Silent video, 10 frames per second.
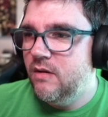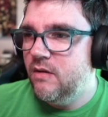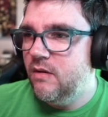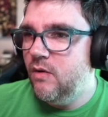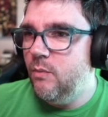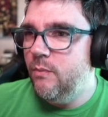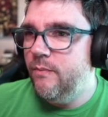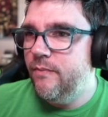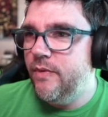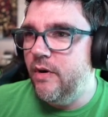Nope.
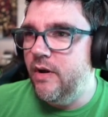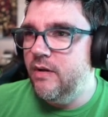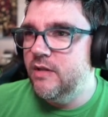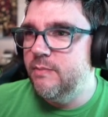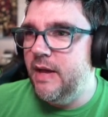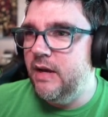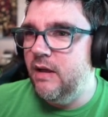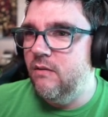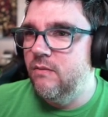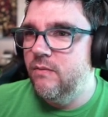Alright, it's mine
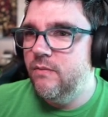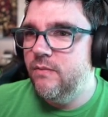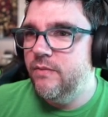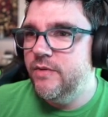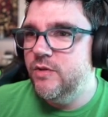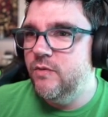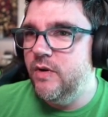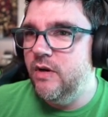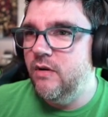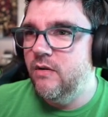now.
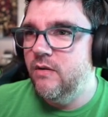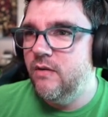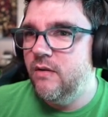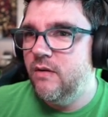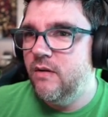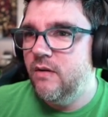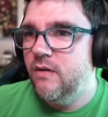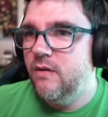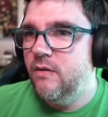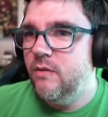Souvenir.
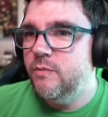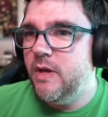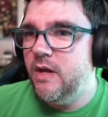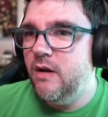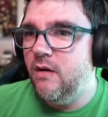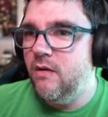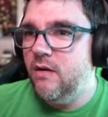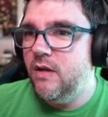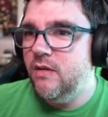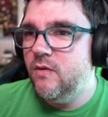What's back here?
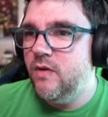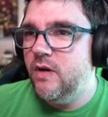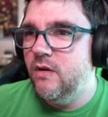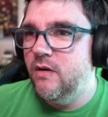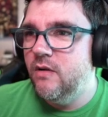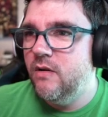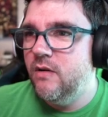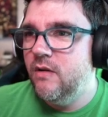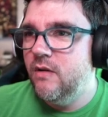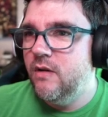Anything over here?
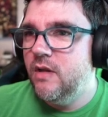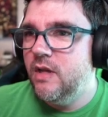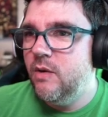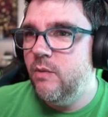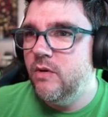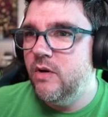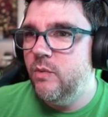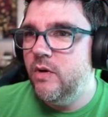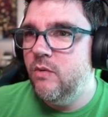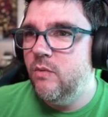Can we look in a
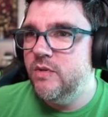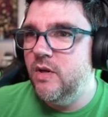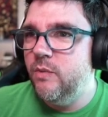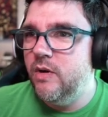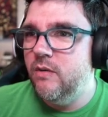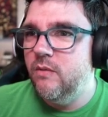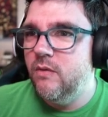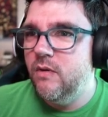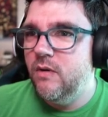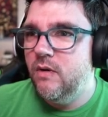window? What's in a window?
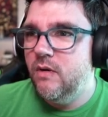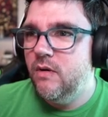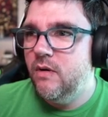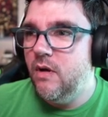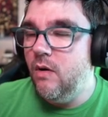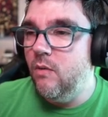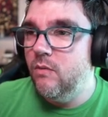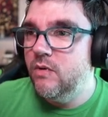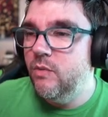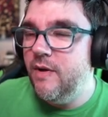Oh,
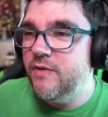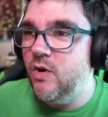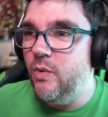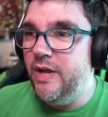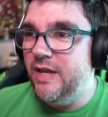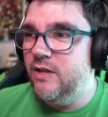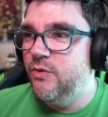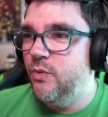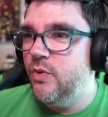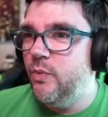did we have to go in
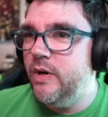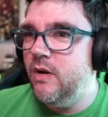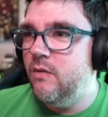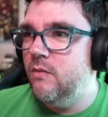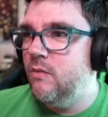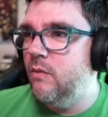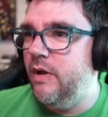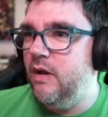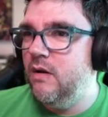through the window? Wait.